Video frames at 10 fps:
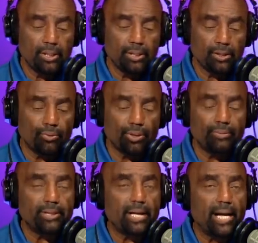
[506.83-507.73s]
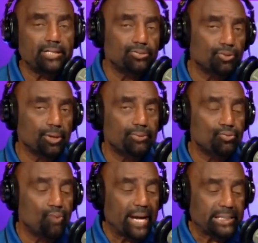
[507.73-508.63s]
You don't want to be nice. You want to be
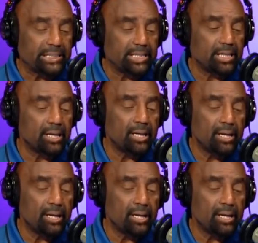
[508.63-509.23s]
right.